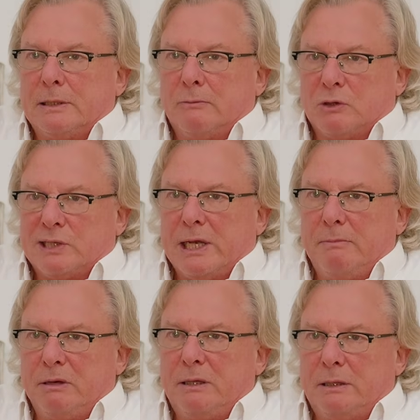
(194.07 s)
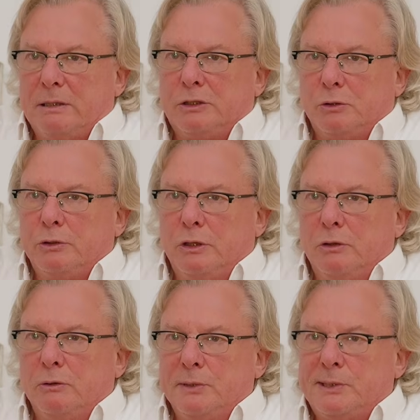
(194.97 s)
was able to
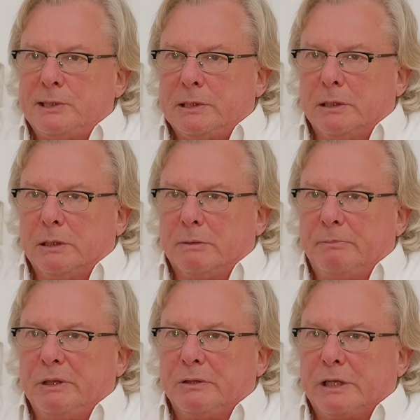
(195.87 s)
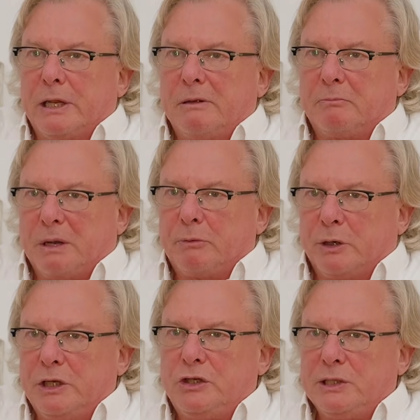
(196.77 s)
use biodynamic
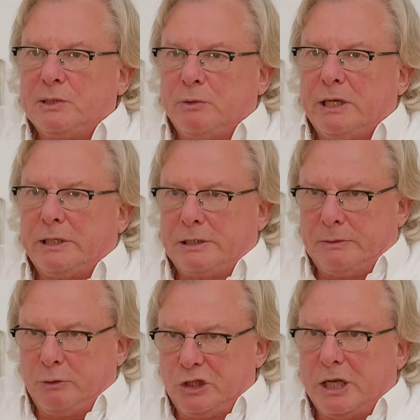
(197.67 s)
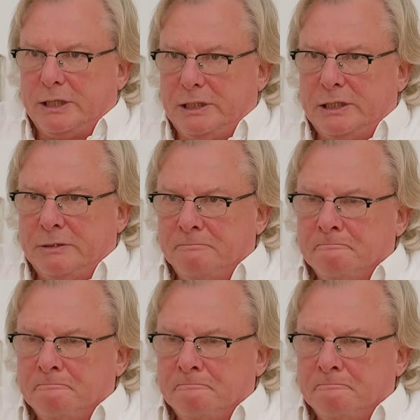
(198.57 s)
preparations, which I did.